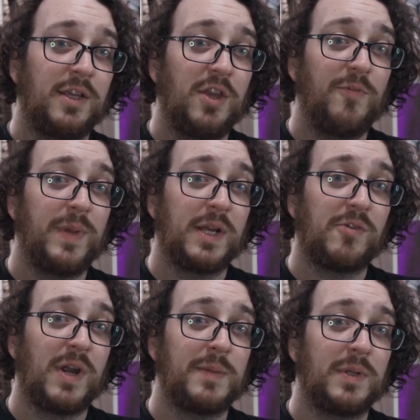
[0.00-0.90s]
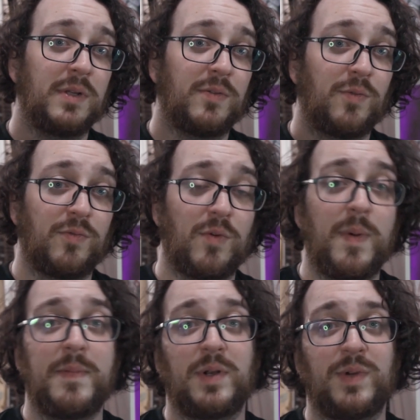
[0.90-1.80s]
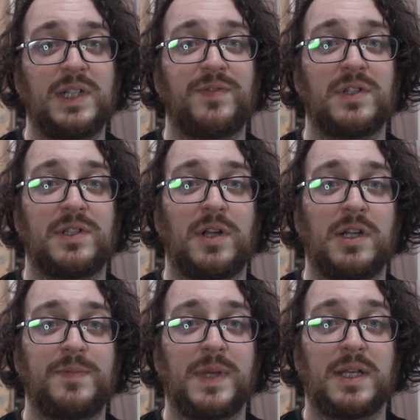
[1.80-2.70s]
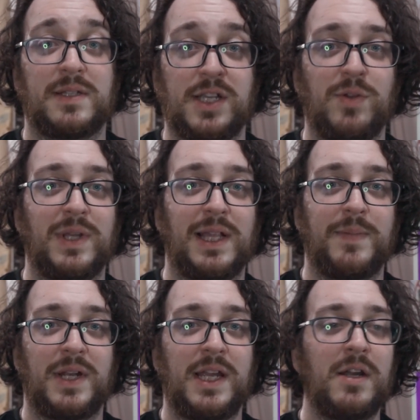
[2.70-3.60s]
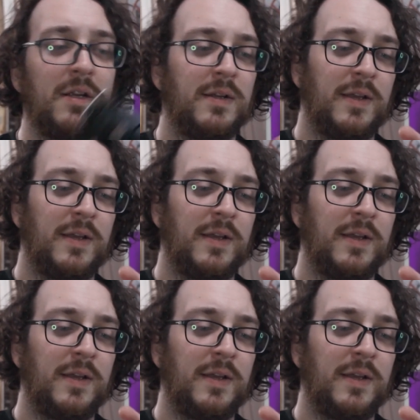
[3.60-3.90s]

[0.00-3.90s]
You've been incredible. Remember to reach for the stars, because the only limit here